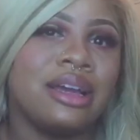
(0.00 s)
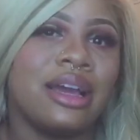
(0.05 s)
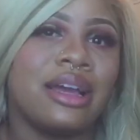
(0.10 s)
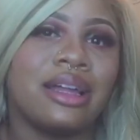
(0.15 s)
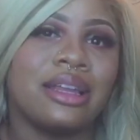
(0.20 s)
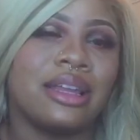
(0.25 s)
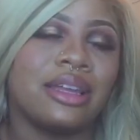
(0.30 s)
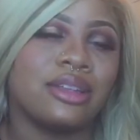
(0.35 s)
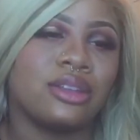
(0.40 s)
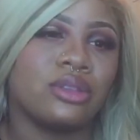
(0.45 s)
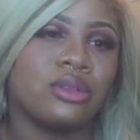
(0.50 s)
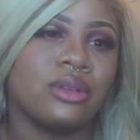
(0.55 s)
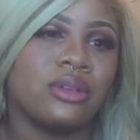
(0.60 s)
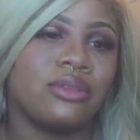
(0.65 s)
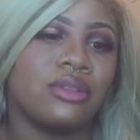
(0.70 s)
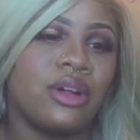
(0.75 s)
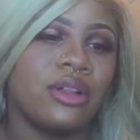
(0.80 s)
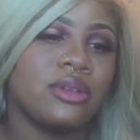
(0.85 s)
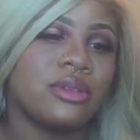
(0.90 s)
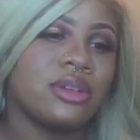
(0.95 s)
I got like
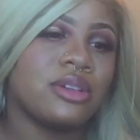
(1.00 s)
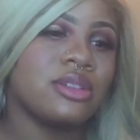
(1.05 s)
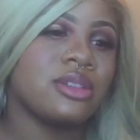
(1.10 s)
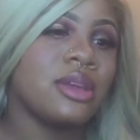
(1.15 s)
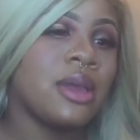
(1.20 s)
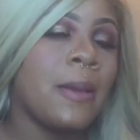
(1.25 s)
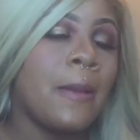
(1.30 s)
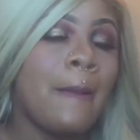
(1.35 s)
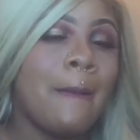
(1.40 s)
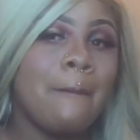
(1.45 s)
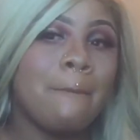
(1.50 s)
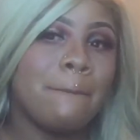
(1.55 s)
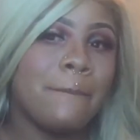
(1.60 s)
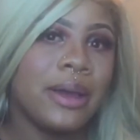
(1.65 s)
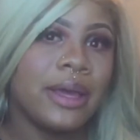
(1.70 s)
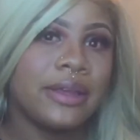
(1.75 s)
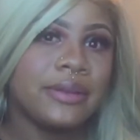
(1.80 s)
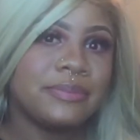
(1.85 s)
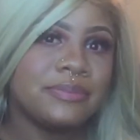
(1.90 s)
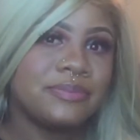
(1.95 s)
3 followers.
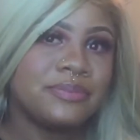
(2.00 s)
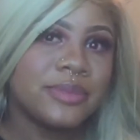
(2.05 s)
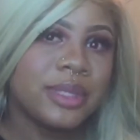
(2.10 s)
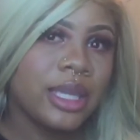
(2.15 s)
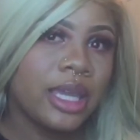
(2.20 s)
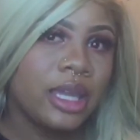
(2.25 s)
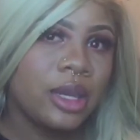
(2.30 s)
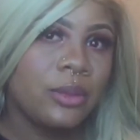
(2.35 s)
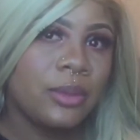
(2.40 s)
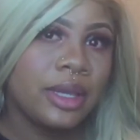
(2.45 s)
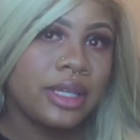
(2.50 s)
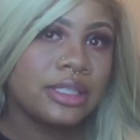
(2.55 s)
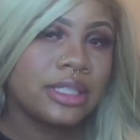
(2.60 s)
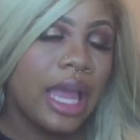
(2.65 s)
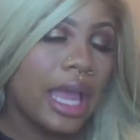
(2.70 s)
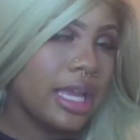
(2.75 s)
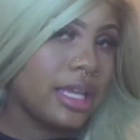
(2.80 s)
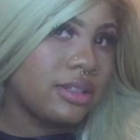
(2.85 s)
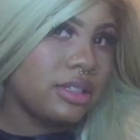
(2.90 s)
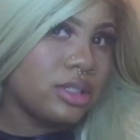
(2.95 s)
But
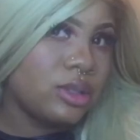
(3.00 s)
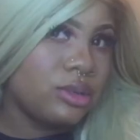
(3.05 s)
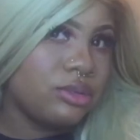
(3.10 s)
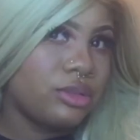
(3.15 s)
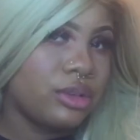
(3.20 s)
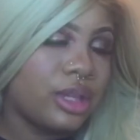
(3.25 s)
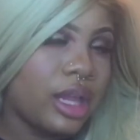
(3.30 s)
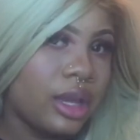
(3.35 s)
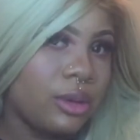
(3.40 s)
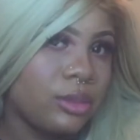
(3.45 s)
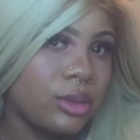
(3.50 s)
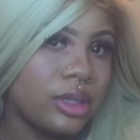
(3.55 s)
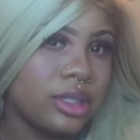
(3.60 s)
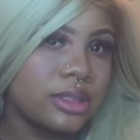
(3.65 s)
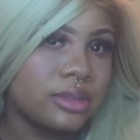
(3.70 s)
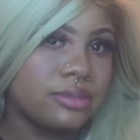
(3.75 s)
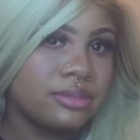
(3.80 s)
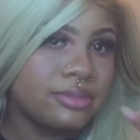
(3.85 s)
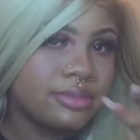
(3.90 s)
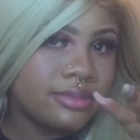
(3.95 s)
anyways, I can still feel like
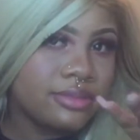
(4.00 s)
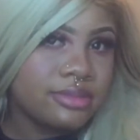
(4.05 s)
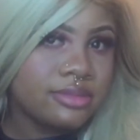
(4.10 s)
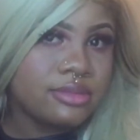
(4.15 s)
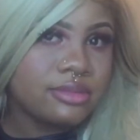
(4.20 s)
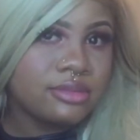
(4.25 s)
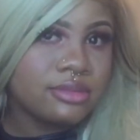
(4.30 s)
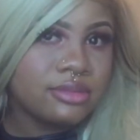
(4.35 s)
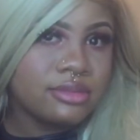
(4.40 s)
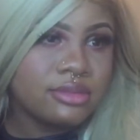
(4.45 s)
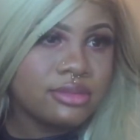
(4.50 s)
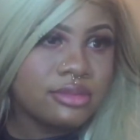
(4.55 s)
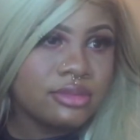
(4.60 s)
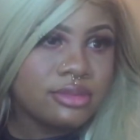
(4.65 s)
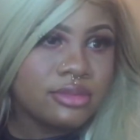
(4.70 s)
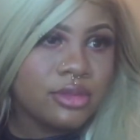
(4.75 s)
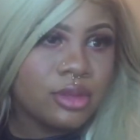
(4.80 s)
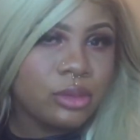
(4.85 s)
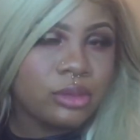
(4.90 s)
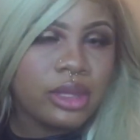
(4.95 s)
one
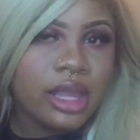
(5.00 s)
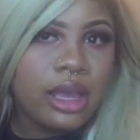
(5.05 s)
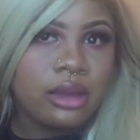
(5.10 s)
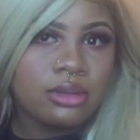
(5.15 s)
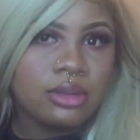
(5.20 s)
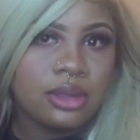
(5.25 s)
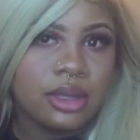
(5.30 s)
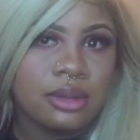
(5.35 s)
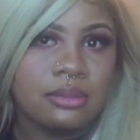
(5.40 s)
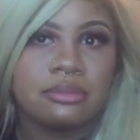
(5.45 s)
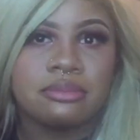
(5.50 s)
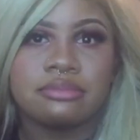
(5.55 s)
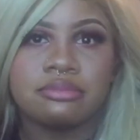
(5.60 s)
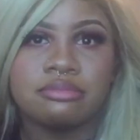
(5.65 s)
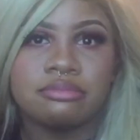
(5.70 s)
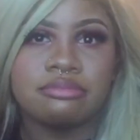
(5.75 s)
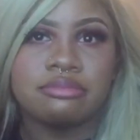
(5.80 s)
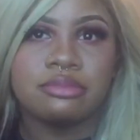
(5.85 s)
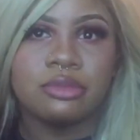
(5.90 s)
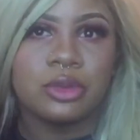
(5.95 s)
without them.
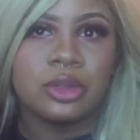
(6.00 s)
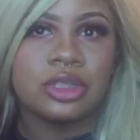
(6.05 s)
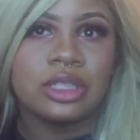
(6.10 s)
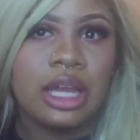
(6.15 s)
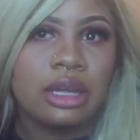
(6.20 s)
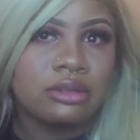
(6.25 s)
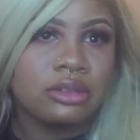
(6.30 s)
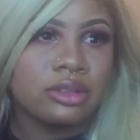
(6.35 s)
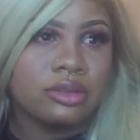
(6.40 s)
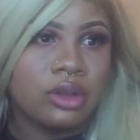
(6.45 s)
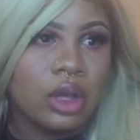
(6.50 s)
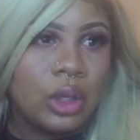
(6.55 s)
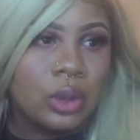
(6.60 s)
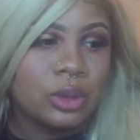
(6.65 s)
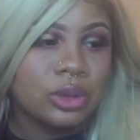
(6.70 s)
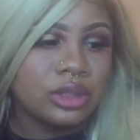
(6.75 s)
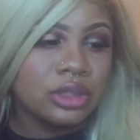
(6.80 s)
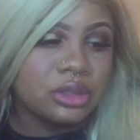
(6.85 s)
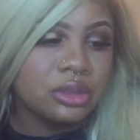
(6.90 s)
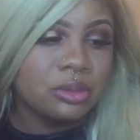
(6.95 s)
Without the
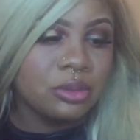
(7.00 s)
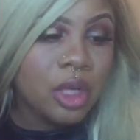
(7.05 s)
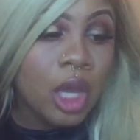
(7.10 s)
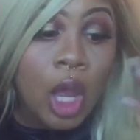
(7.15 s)
followers.